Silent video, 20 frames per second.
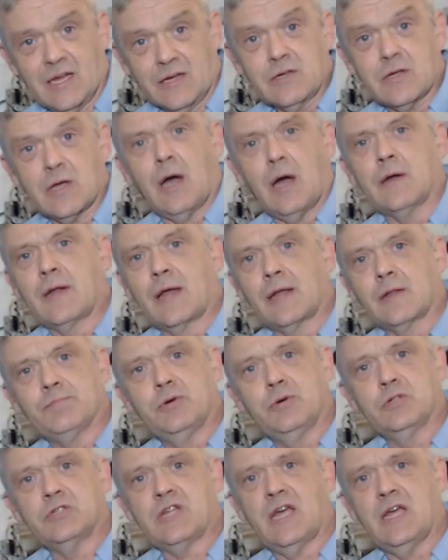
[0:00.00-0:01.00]
ink, and I'll
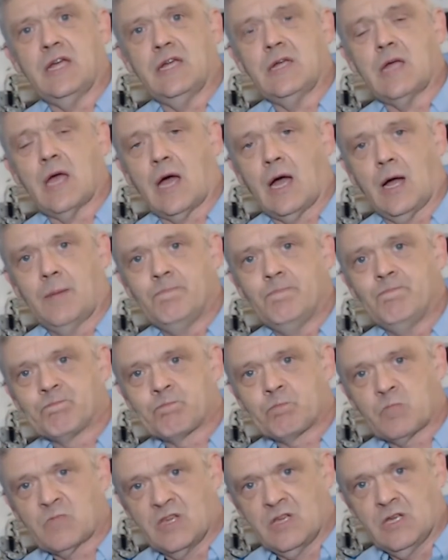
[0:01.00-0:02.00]
put a
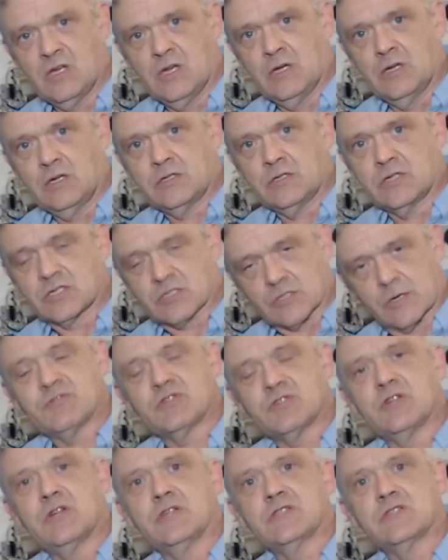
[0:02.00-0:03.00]

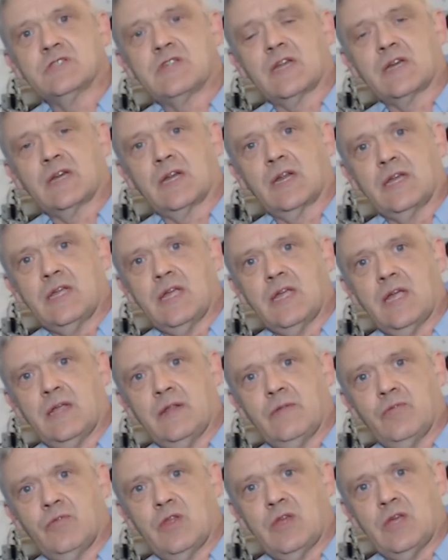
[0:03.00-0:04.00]
description, incidentally,
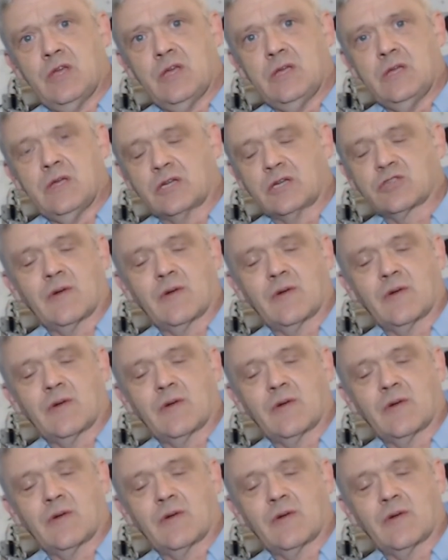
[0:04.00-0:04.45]
in the,